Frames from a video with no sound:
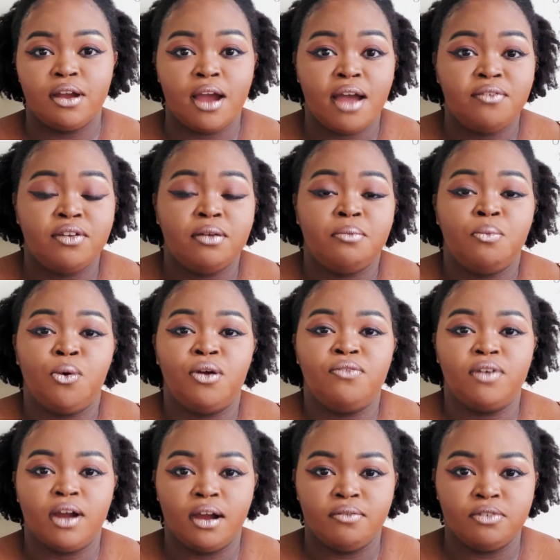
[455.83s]
having more of
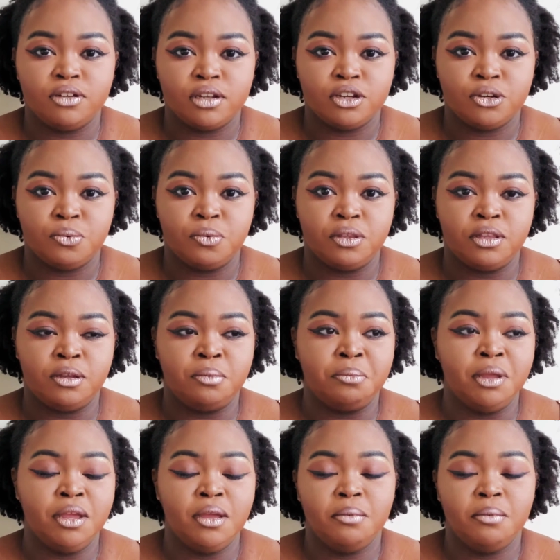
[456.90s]
a conversation with them.